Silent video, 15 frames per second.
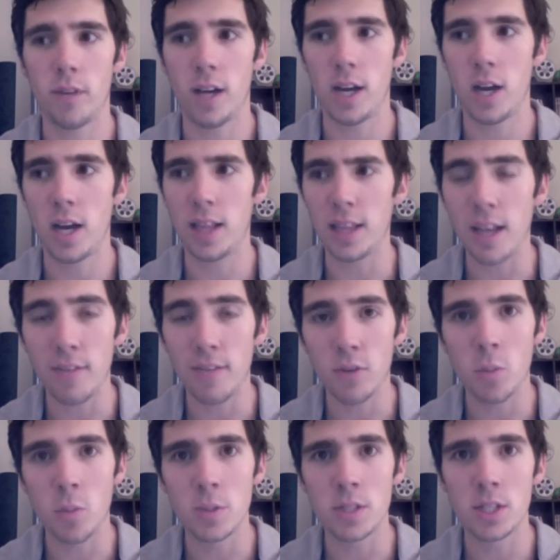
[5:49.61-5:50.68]
I love
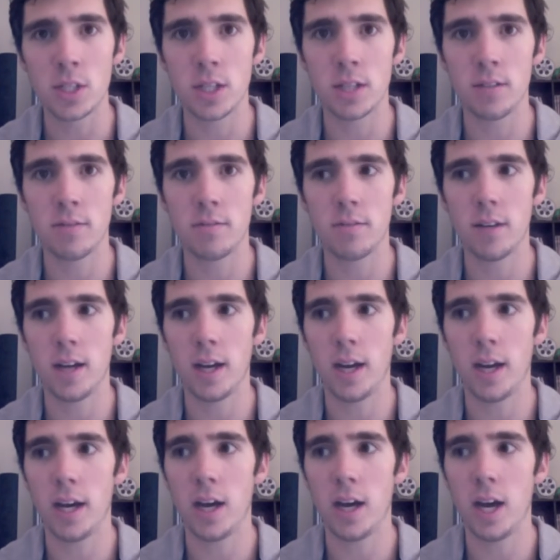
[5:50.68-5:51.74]
composition.
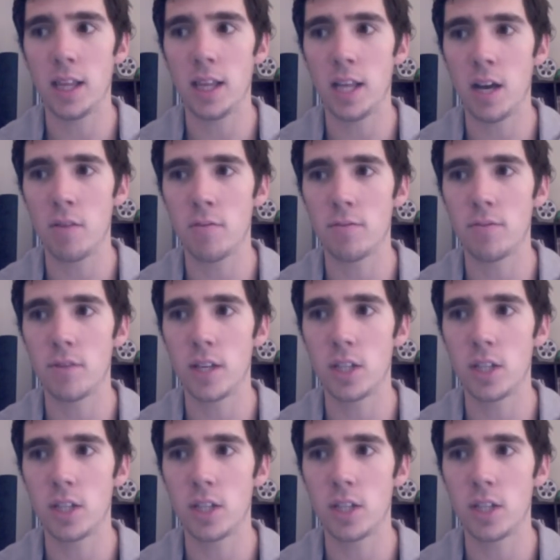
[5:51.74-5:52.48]
I love